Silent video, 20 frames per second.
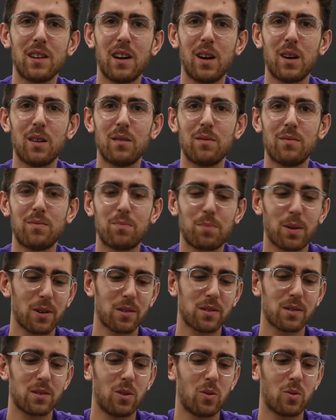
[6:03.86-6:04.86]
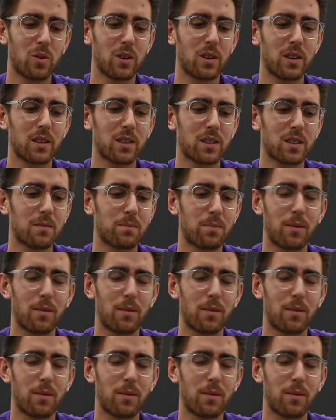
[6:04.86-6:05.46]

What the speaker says: of personal work,